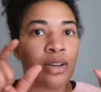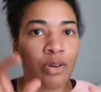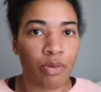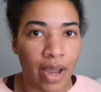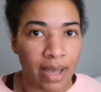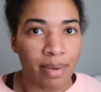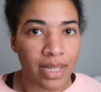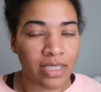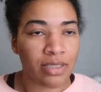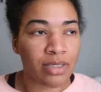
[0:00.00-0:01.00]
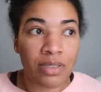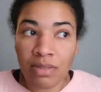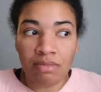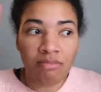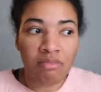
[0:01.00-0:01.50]
gray
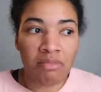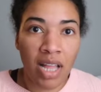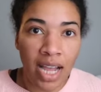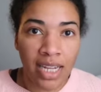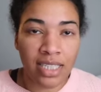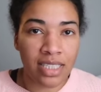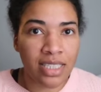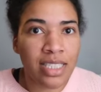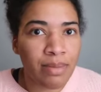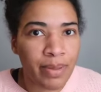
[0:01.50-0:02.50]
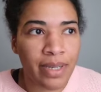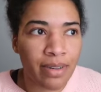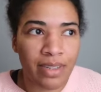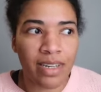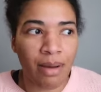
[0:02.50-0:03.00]
pencil line to
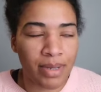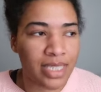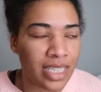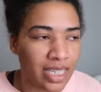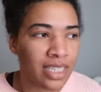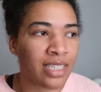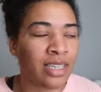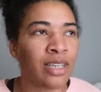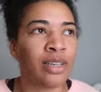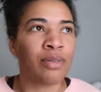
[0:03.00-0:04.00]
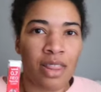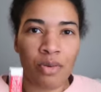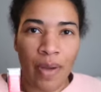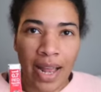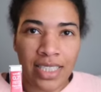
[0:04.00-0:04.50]
disappear and not be seen, the
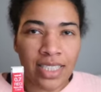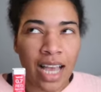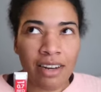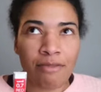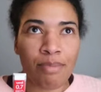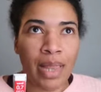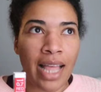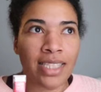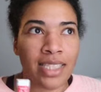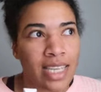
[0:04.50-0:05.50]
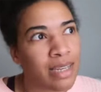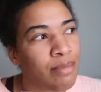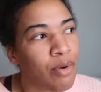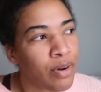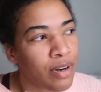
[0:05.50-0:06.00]
red just kind of blends in
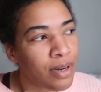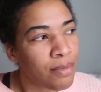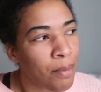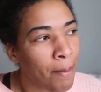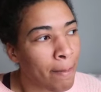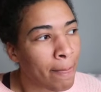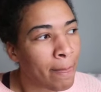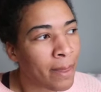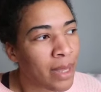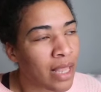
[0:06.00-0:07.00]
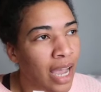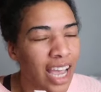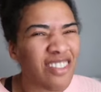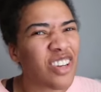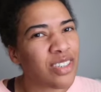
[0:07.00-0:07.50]
more. I
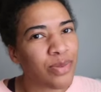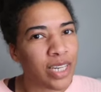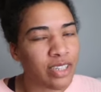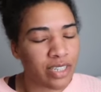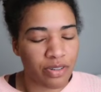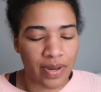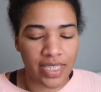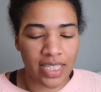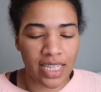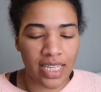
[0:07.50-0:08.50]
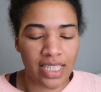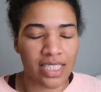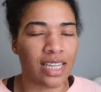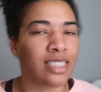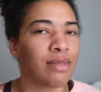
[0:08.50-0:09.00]
have noticed when I try to erase it, it
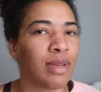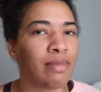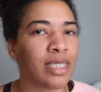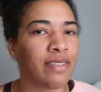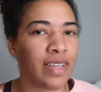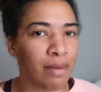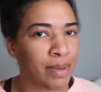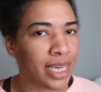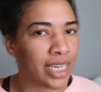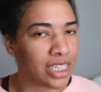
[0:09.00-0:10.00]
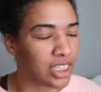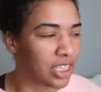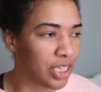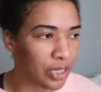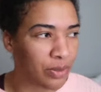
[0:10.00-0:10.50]
does sometimes leave like a pinkish
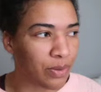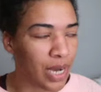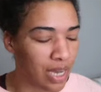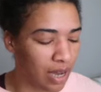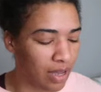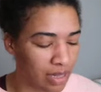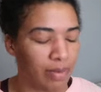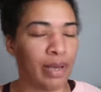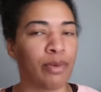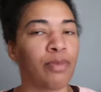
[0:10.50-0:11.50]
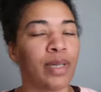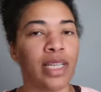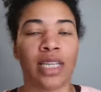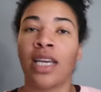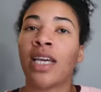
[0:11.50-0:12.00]
hue on the paper, but
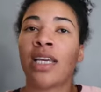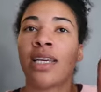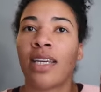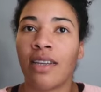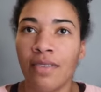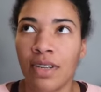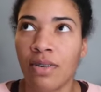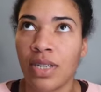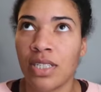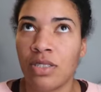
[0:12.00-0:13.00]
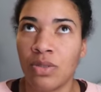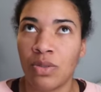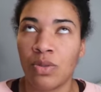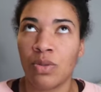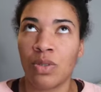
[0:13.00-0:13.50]
like if you're going
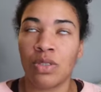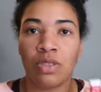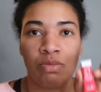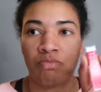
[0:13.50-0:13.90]
to